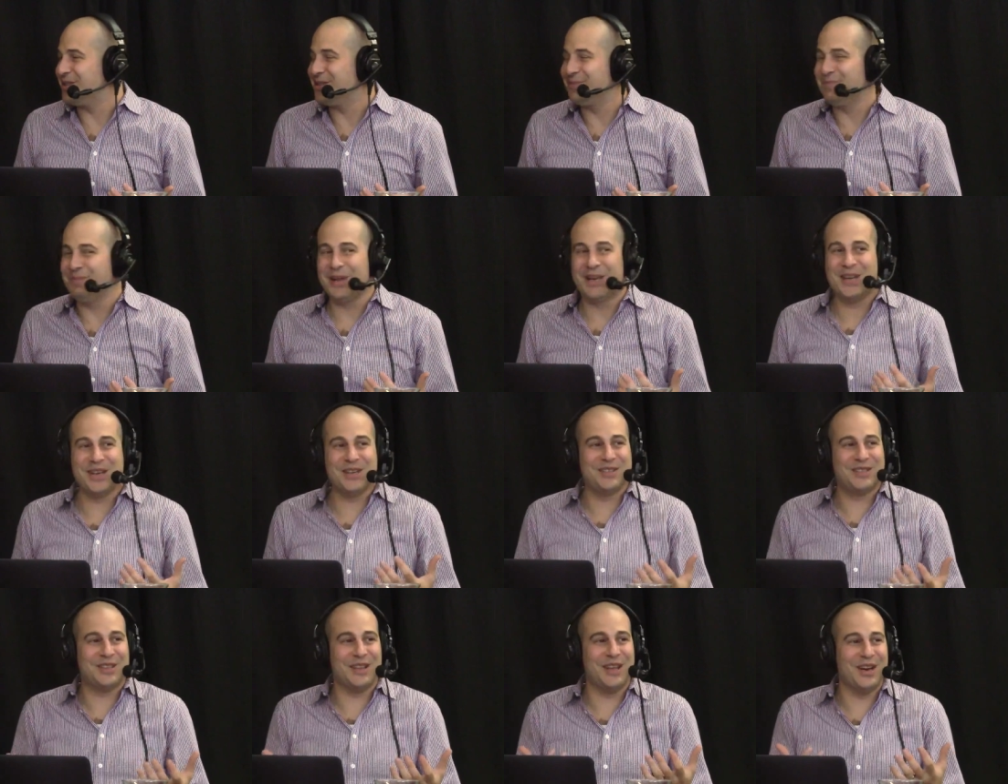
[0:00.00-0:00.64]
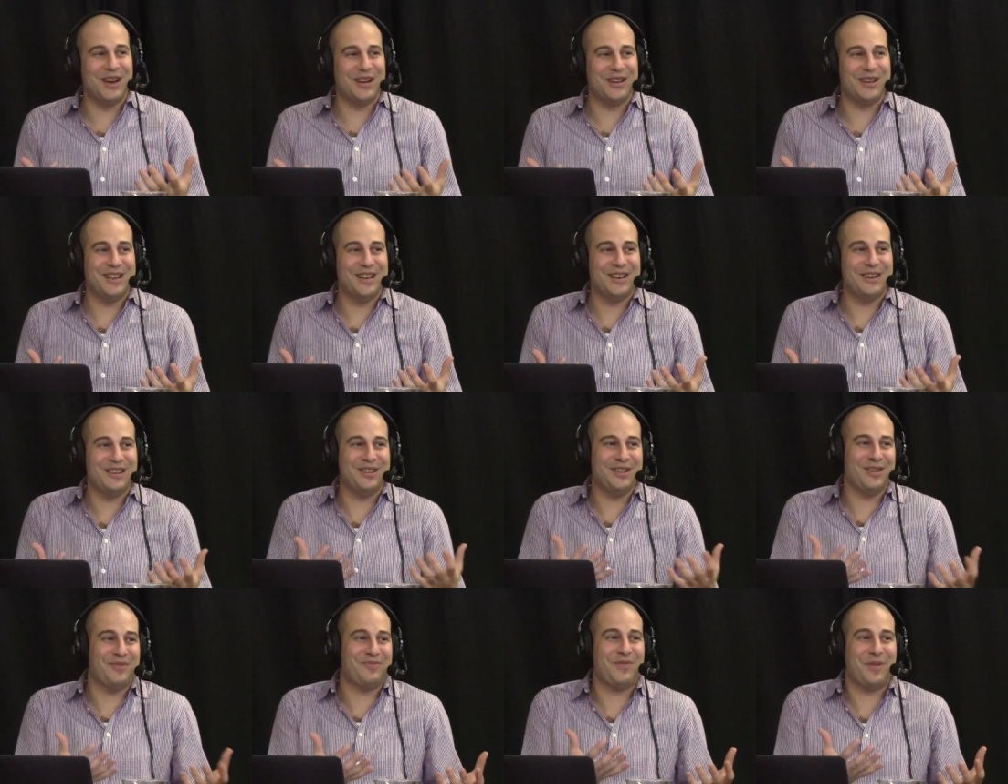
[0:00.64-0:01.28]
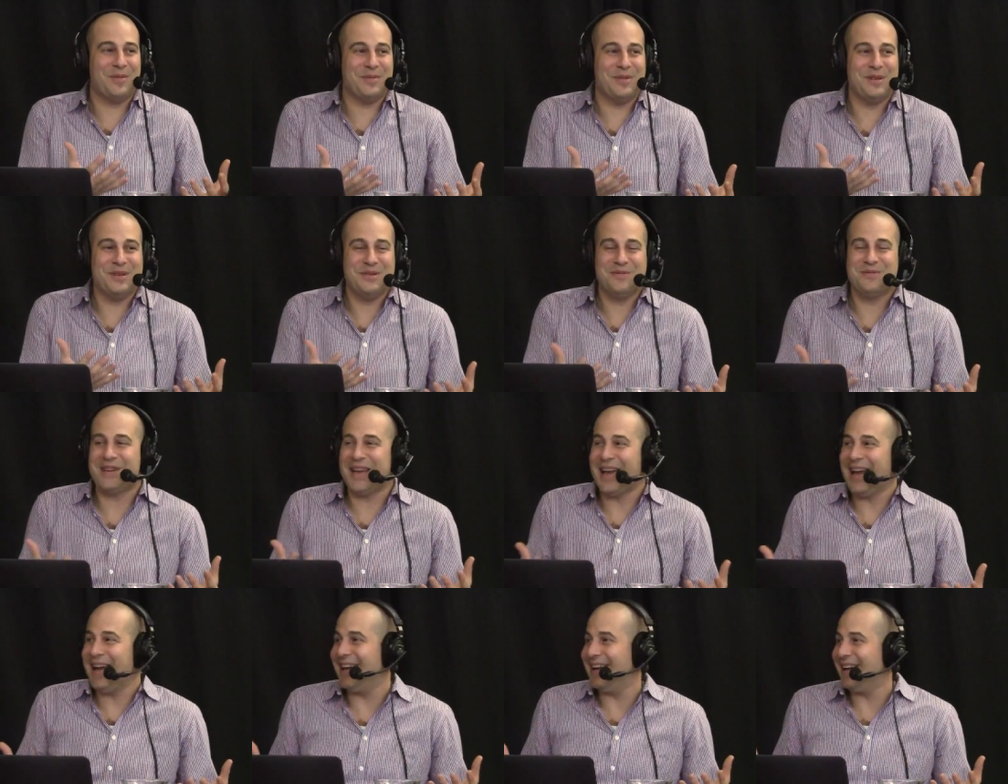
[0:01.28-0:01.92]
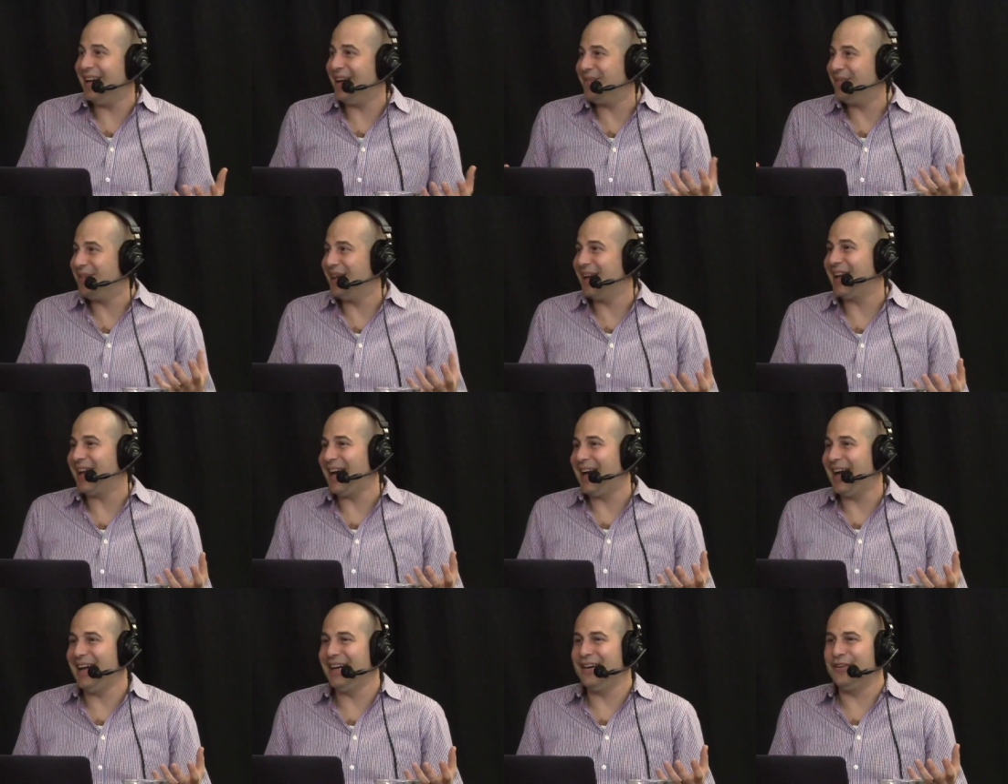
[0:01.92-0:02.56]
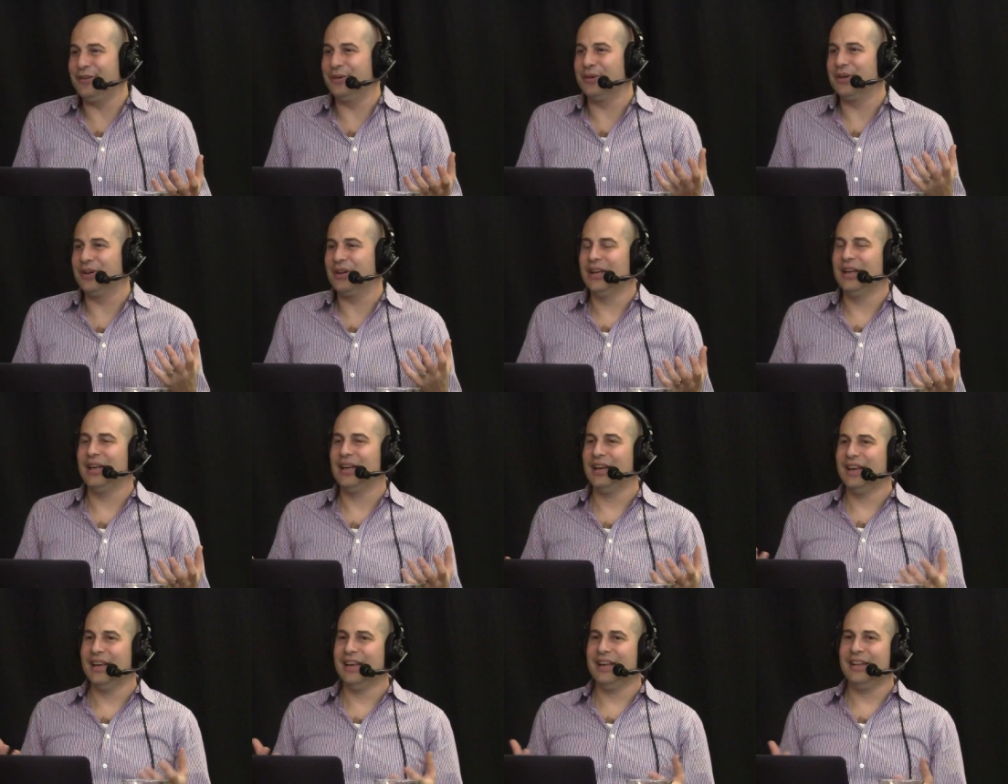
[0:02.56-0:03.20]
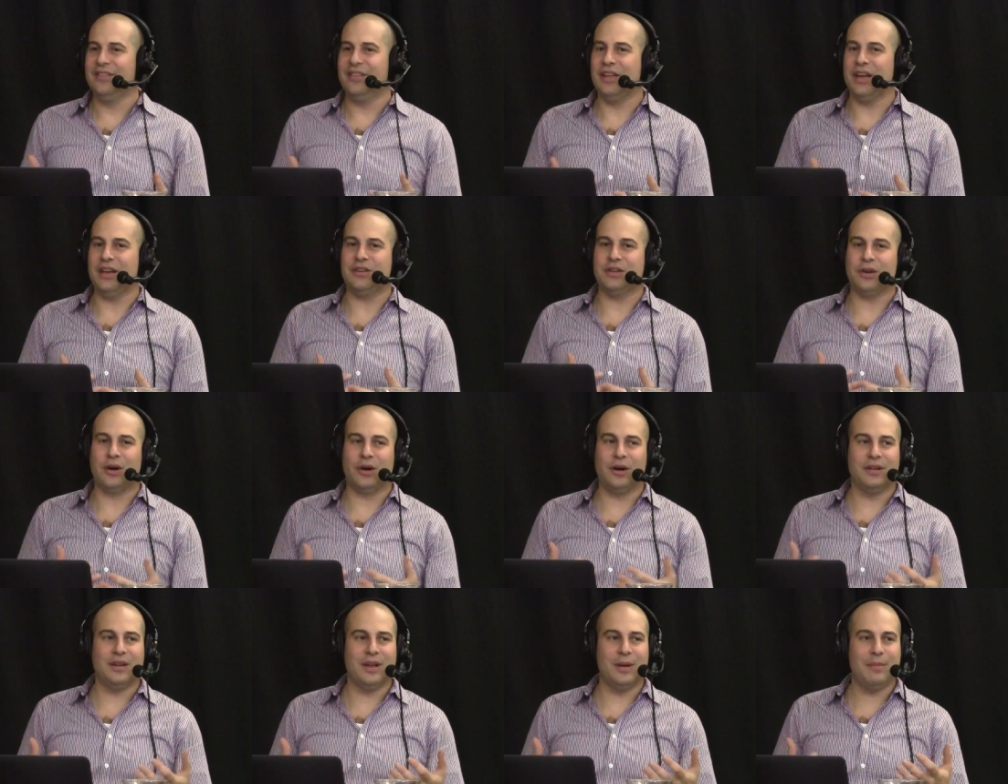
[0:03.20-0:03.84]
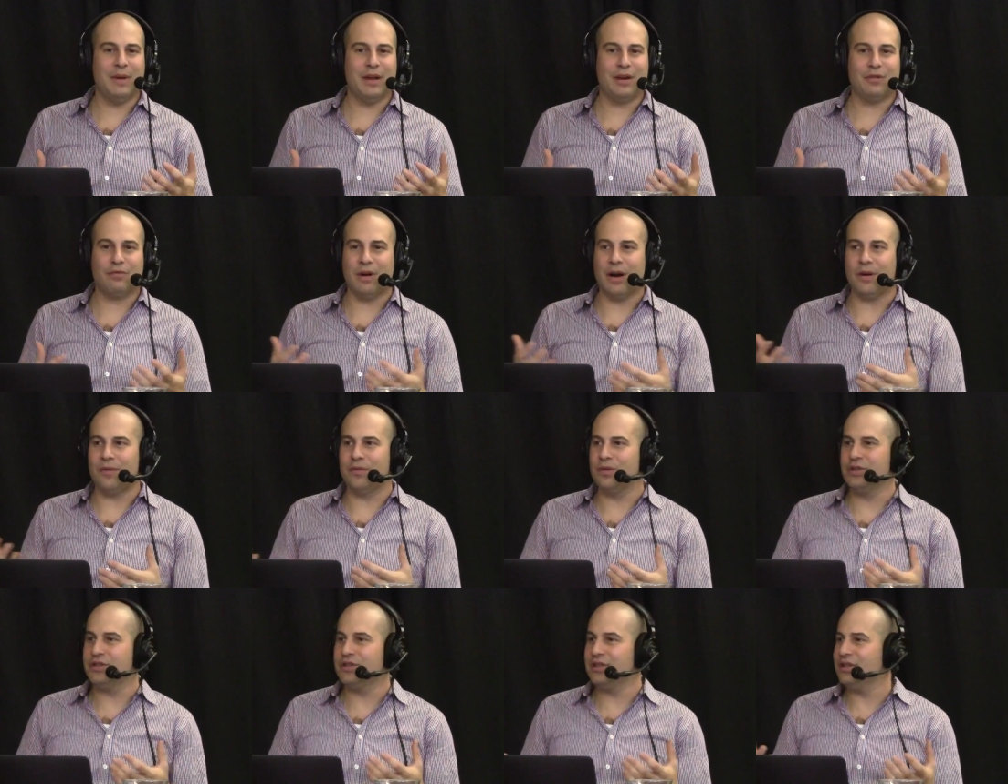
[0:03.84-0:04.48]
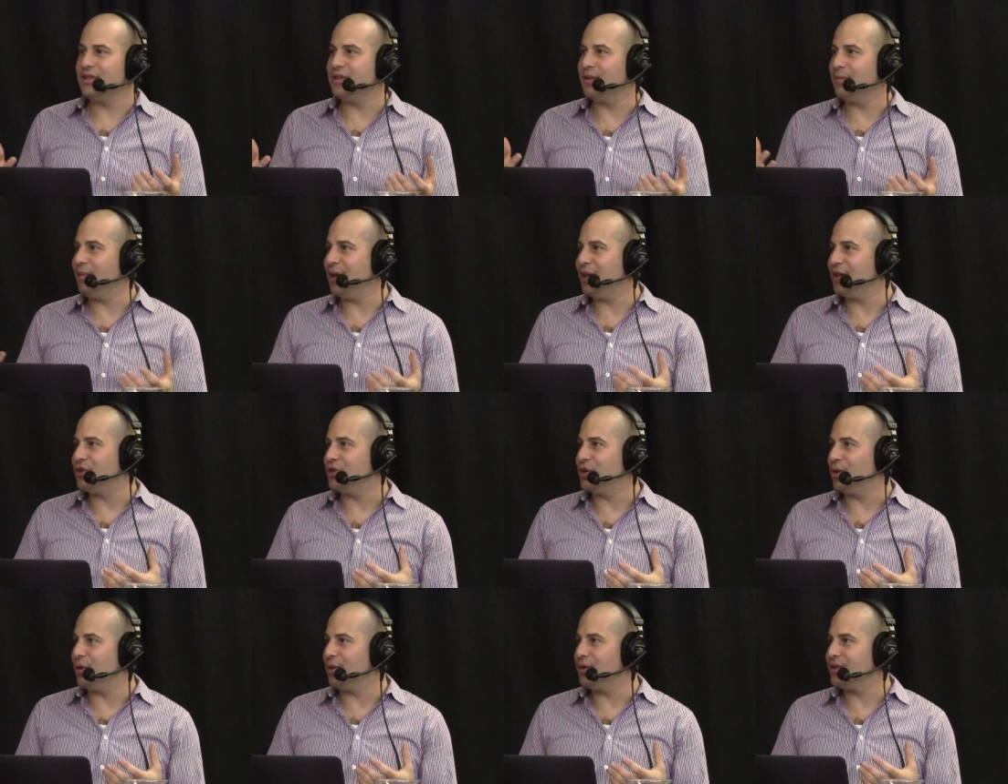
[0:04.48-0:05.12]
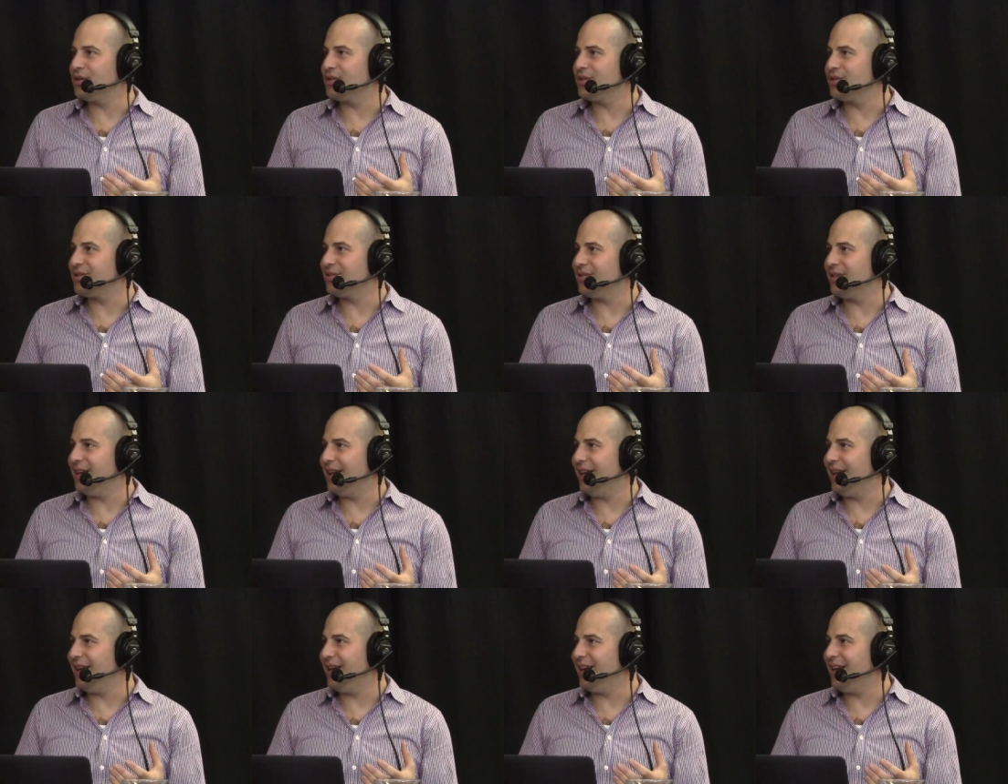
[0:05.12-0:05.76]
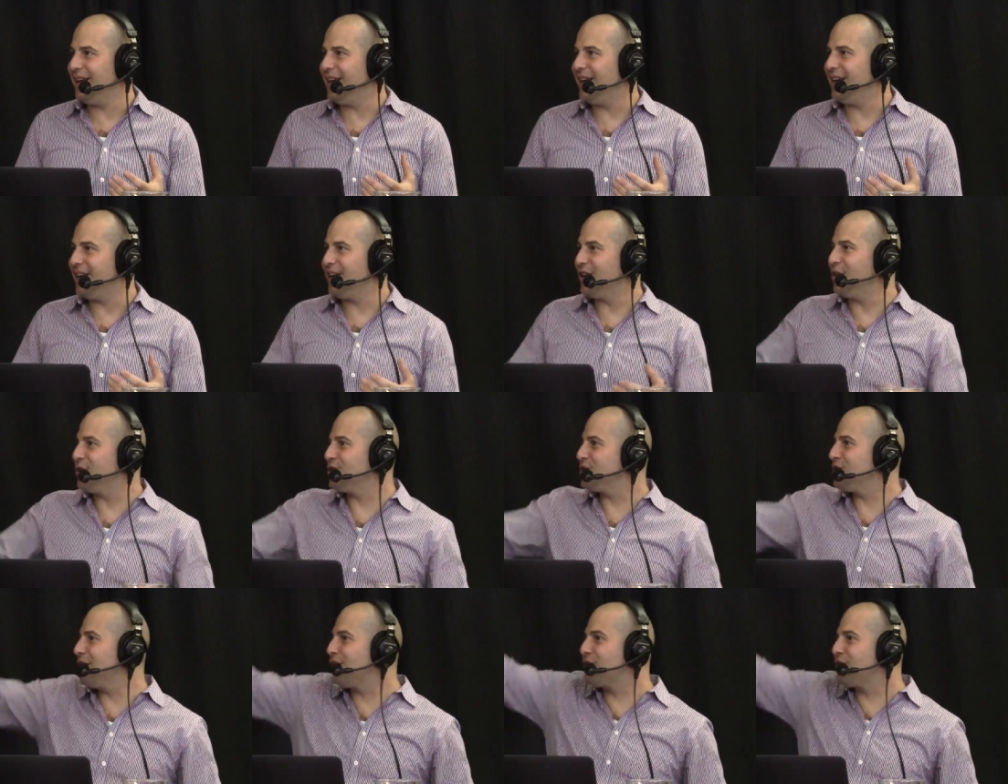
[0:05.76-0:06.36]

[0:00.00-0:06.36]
because they're you know they're from the U.K. I'm like I don't they talk they make references and make jokes and, and, and it goes like